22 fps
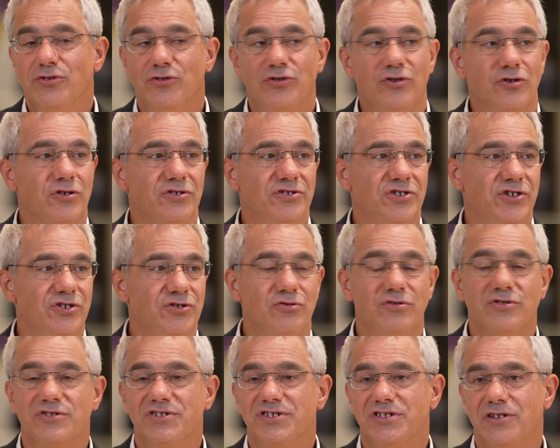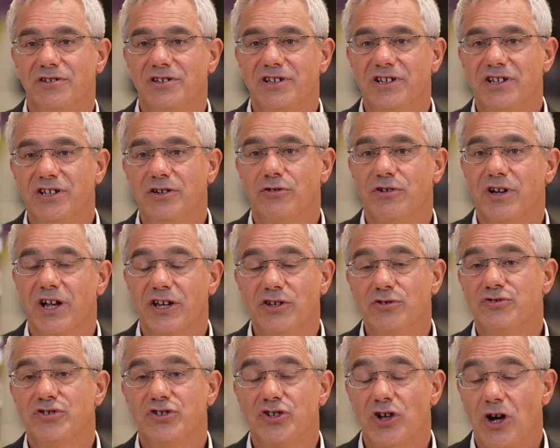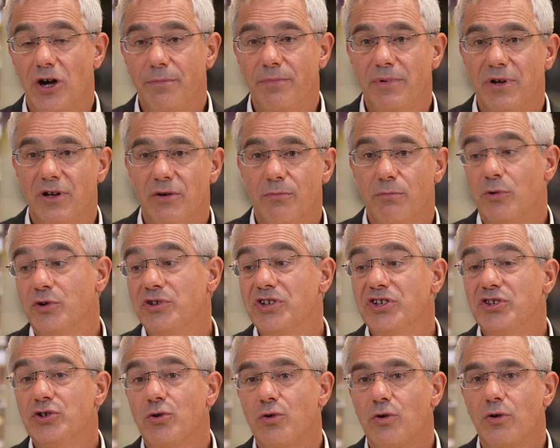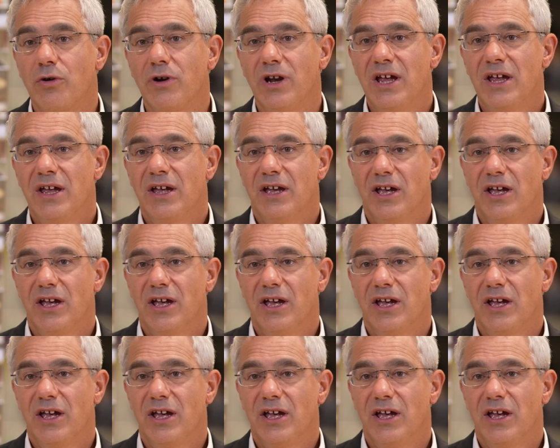do you continue constantly or can you stop, monitor,